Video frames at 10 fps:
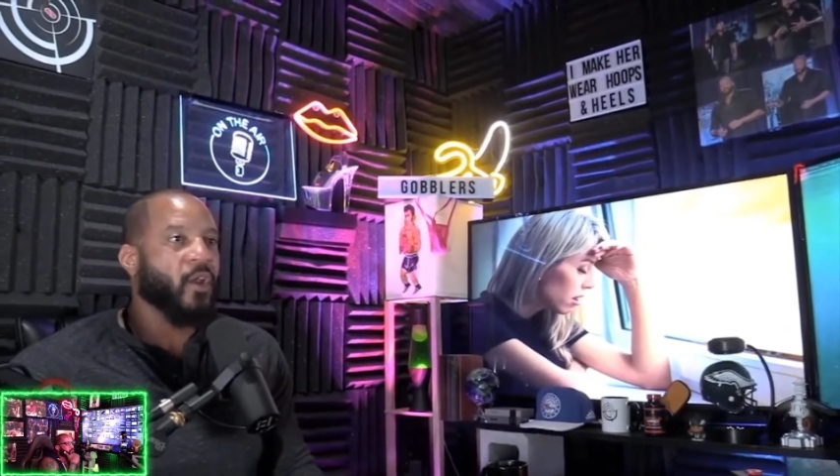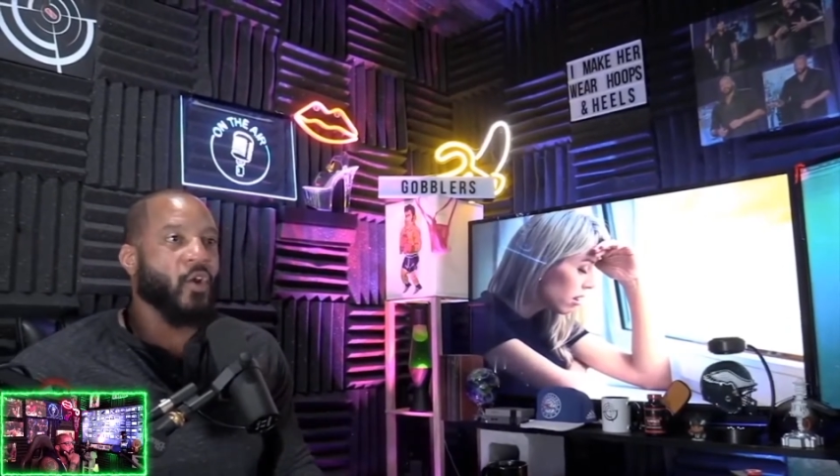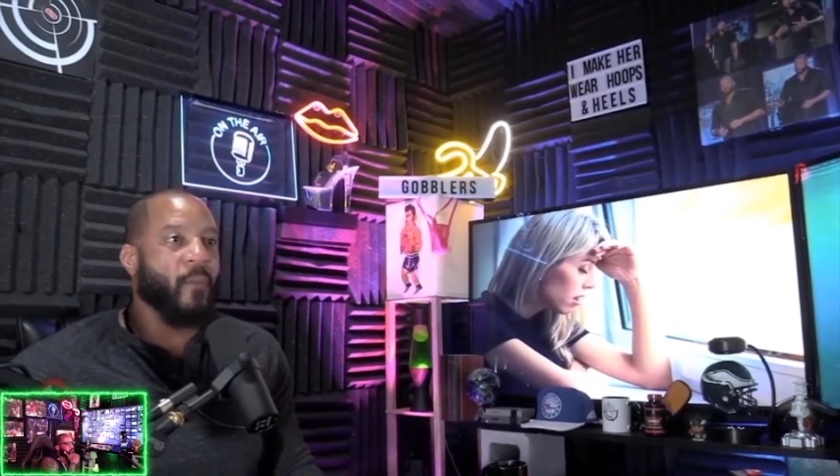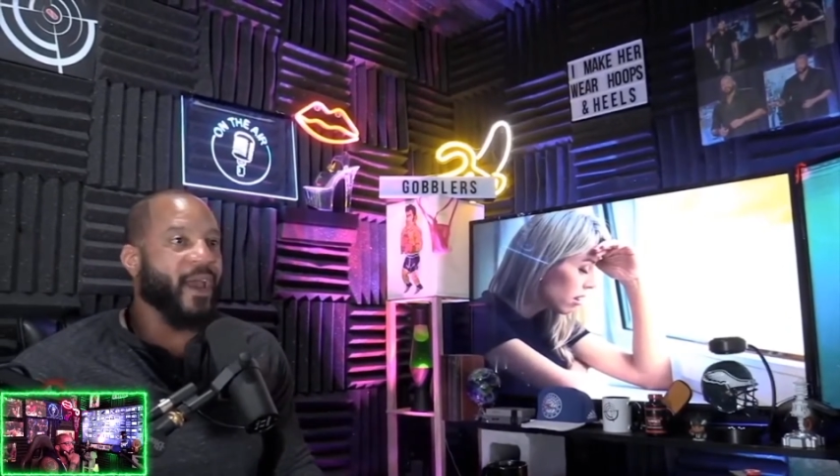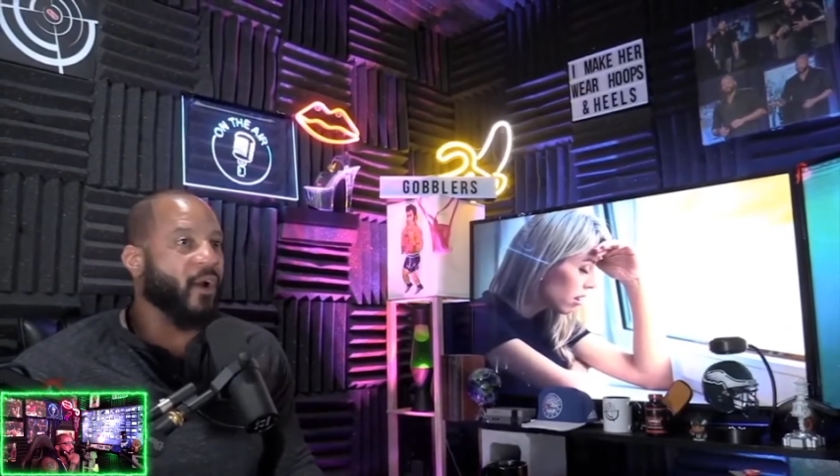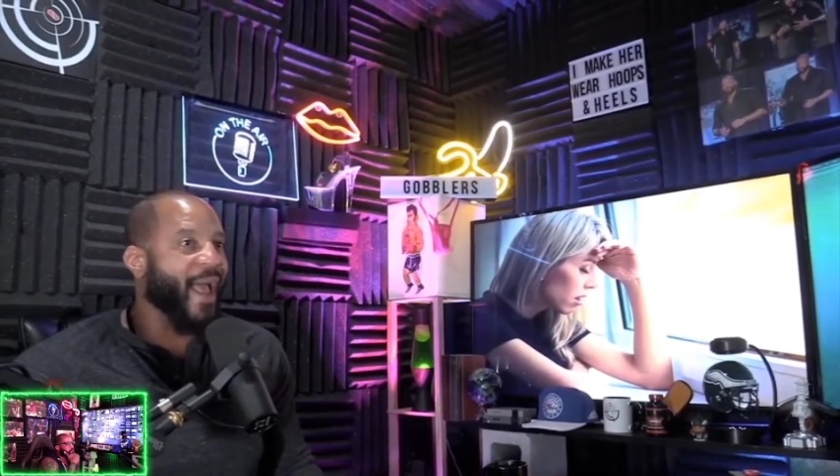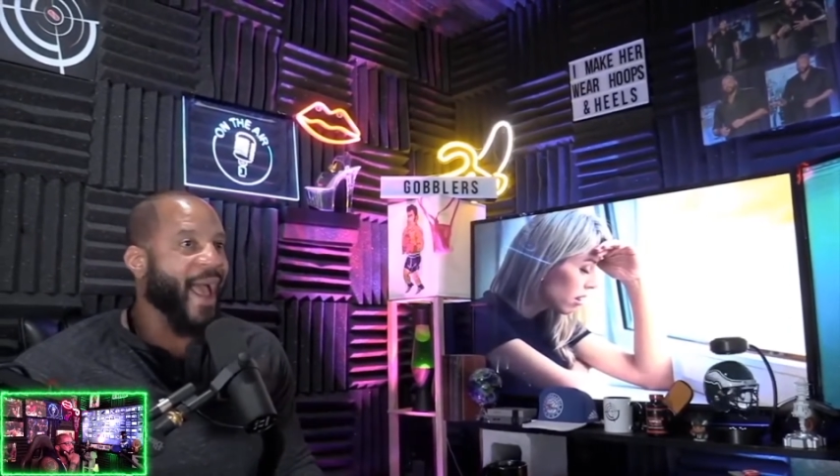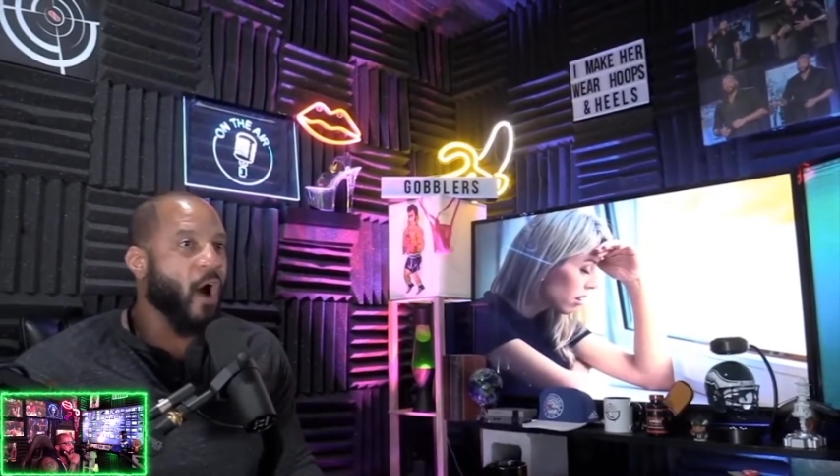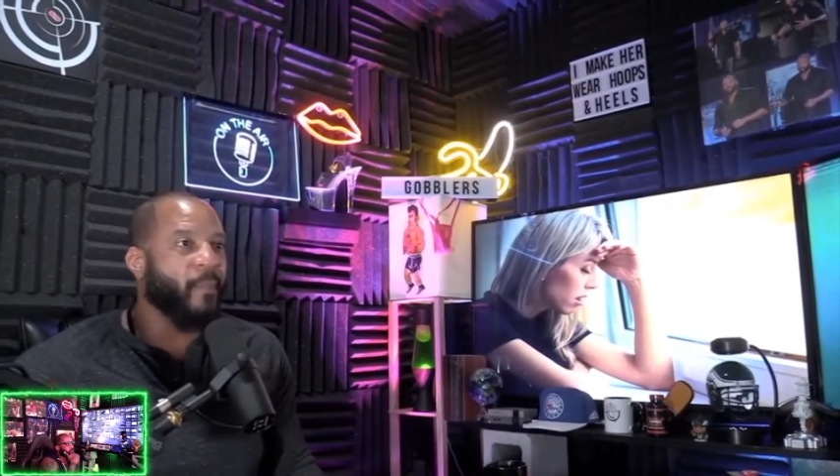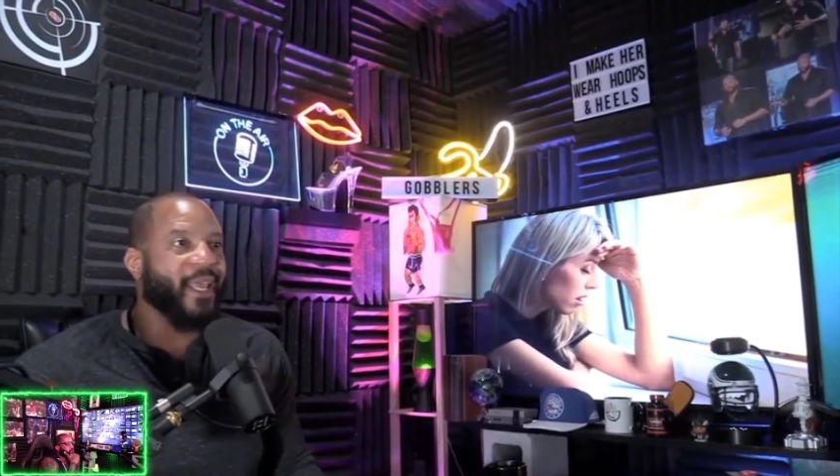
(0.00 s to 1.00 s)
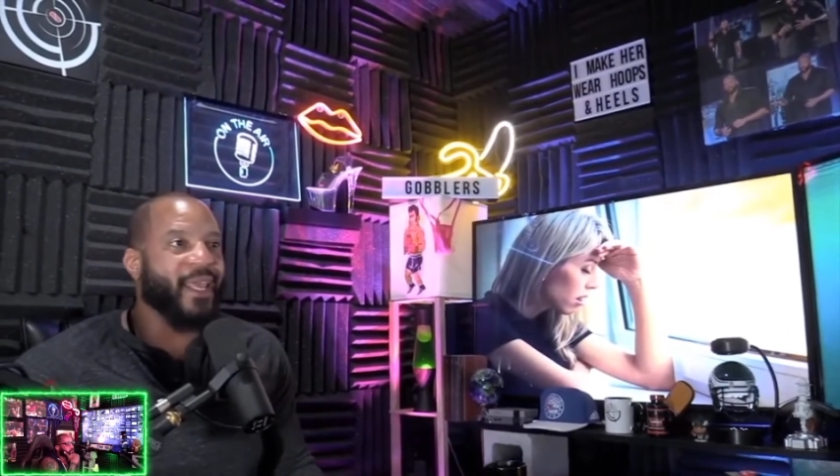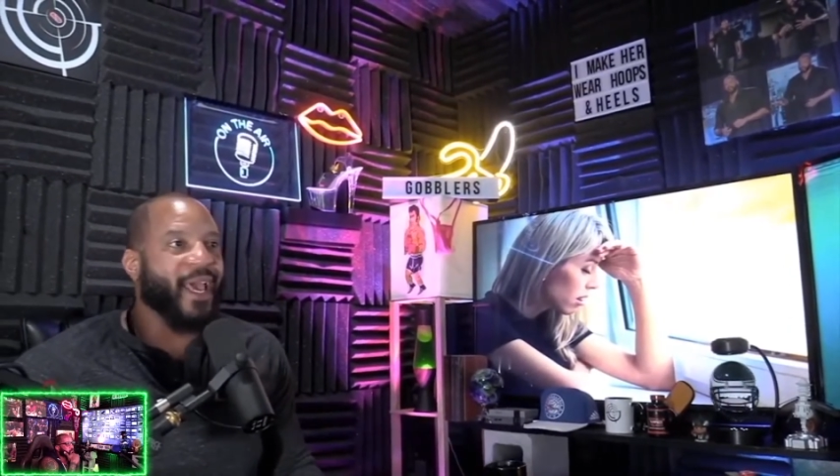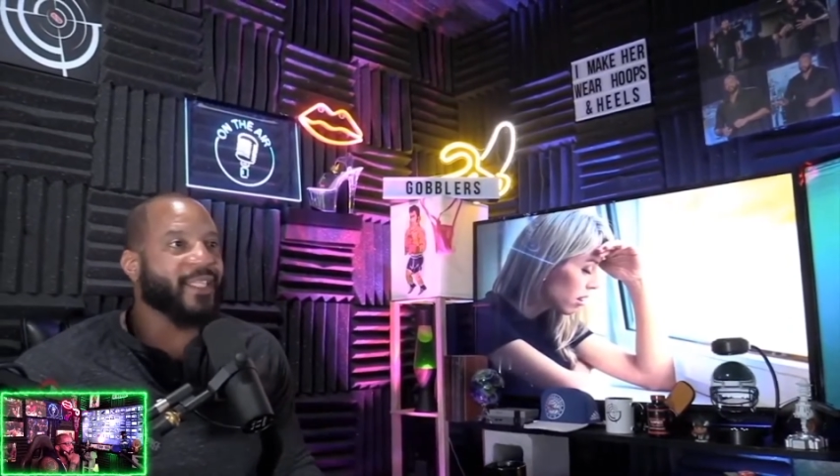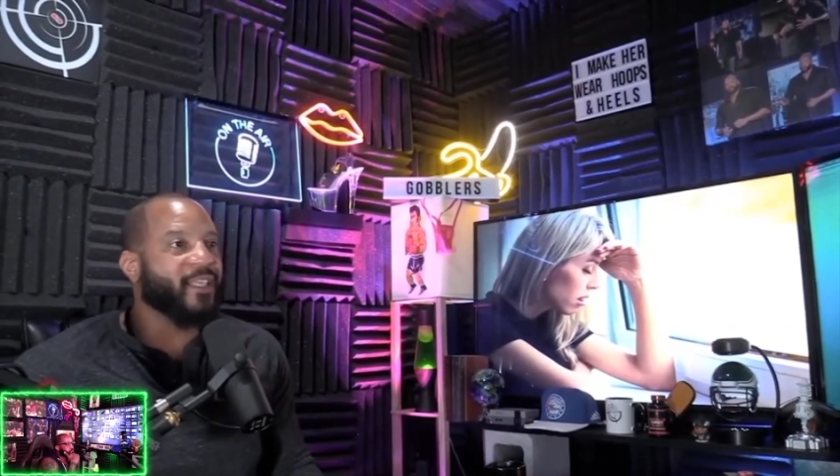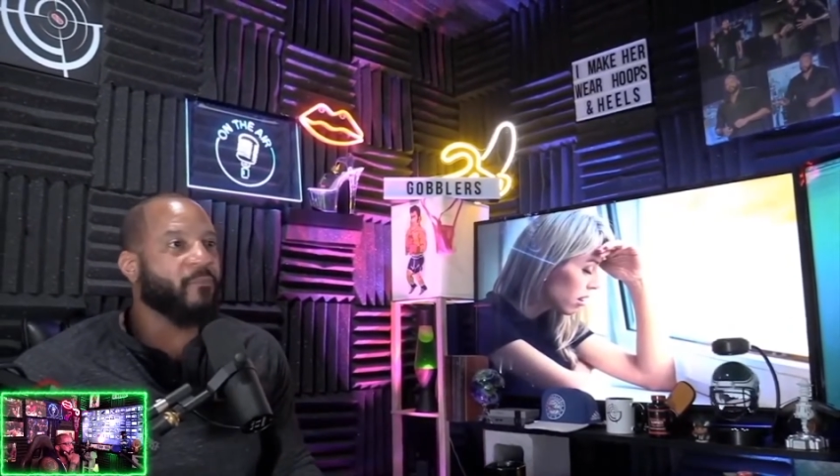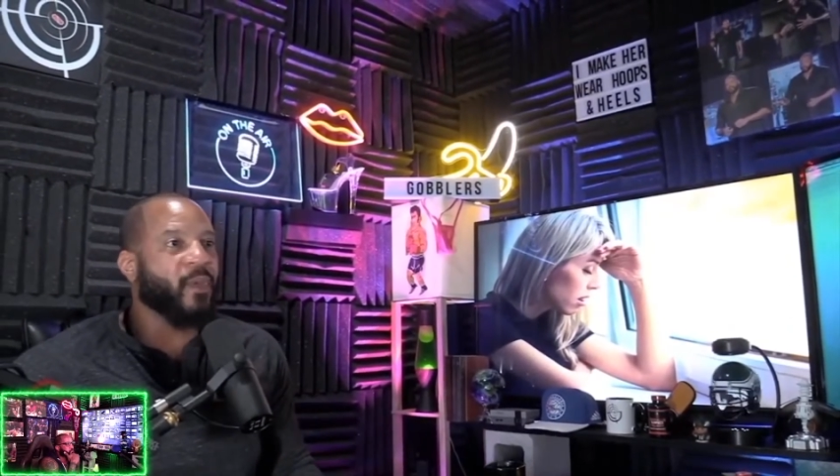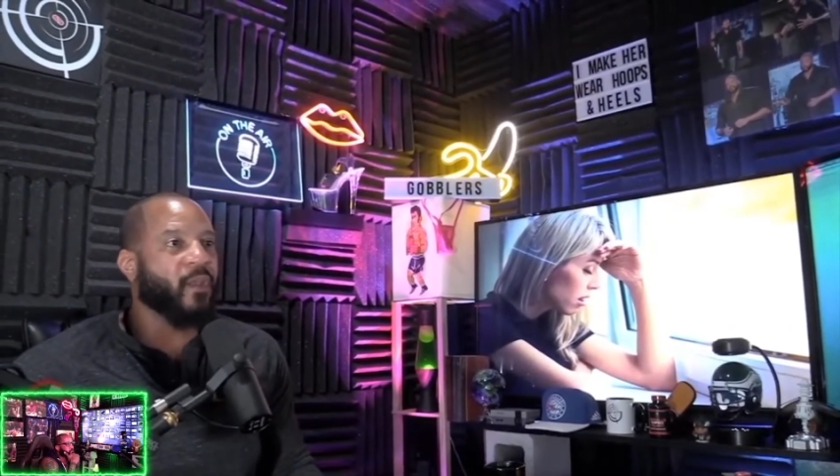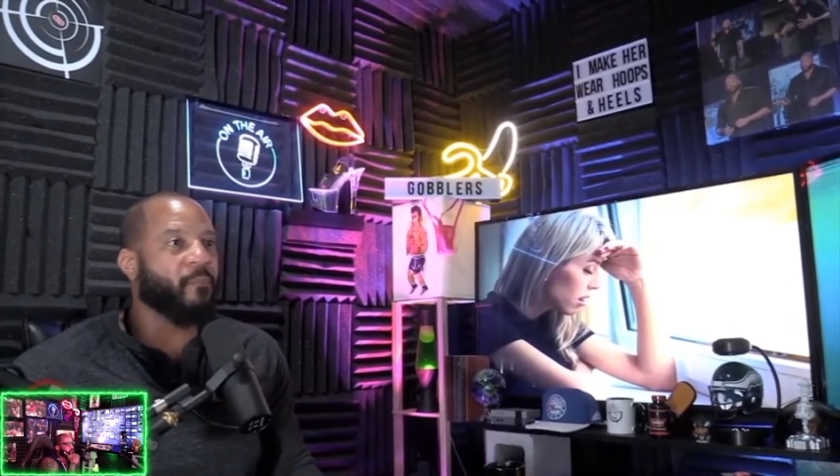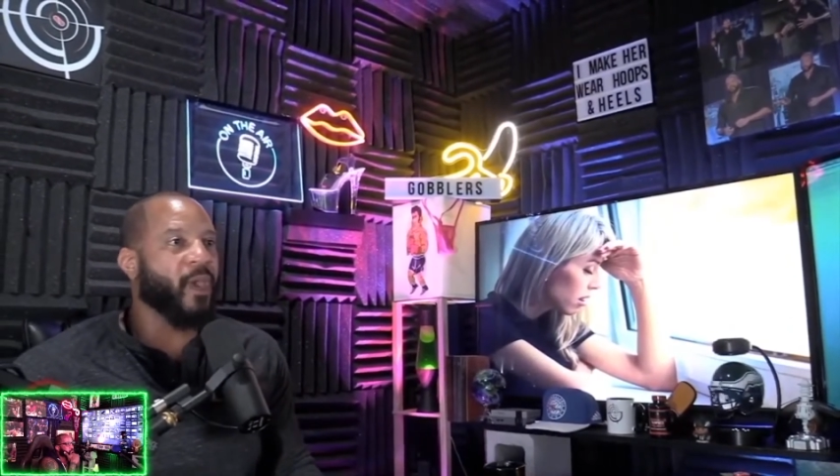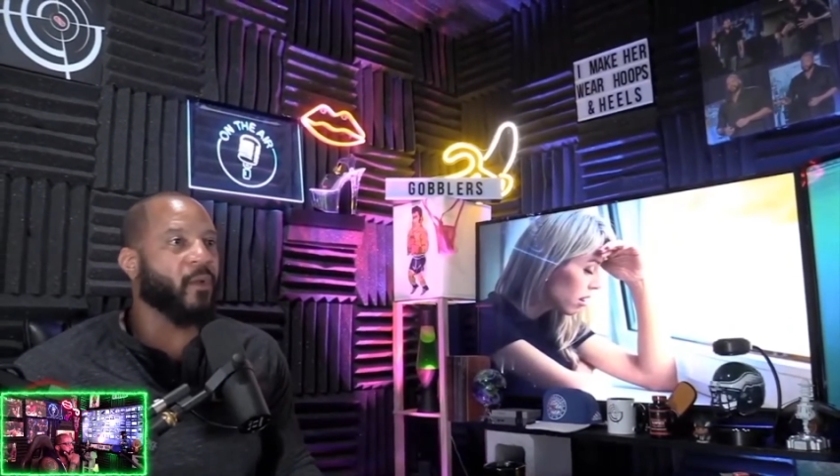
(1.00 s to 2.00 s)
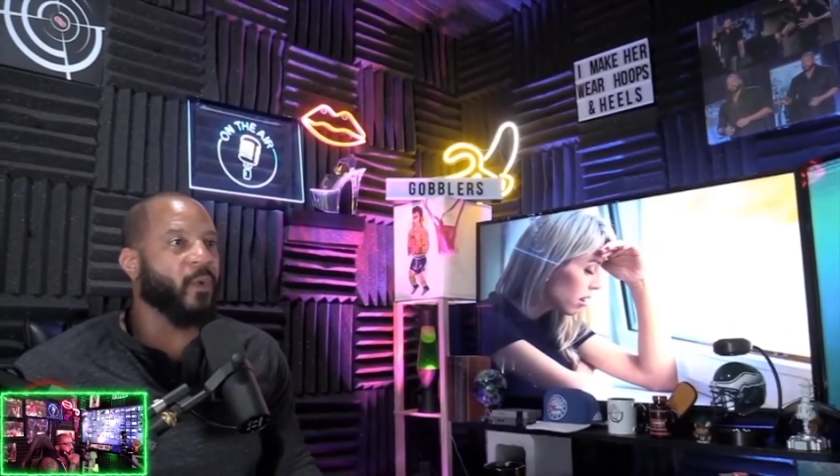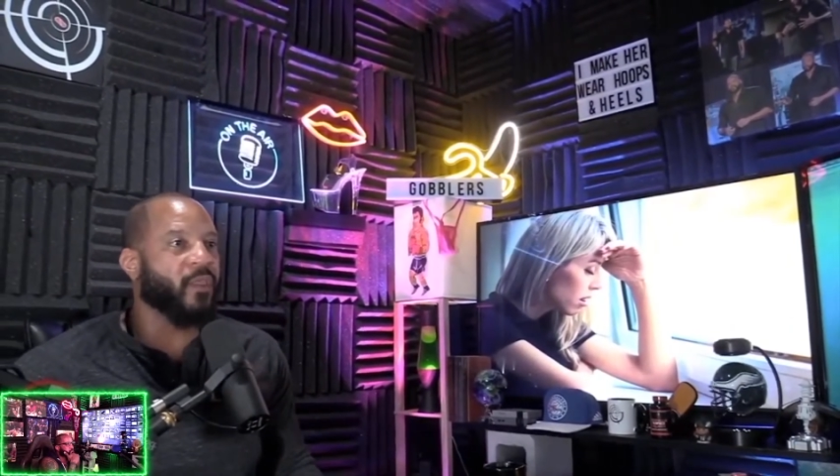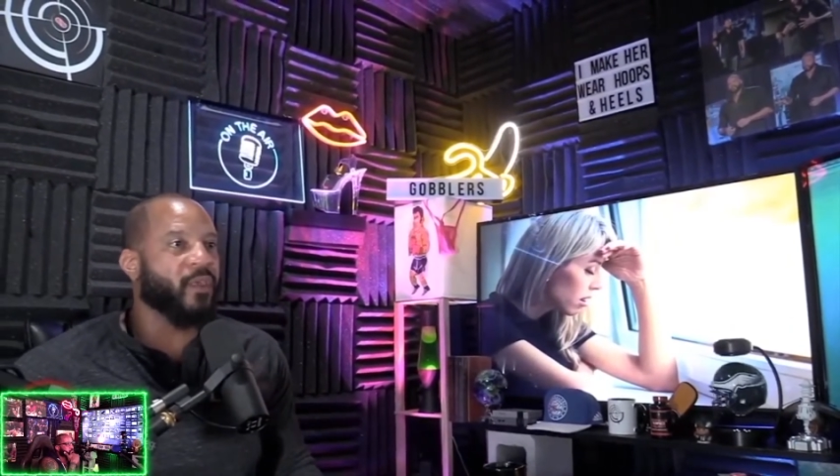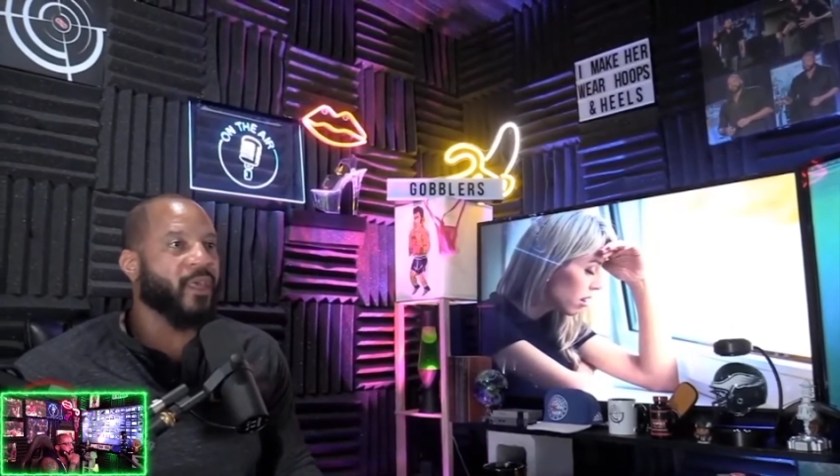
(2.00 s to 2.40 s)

no matter how many guys they've been to bed with,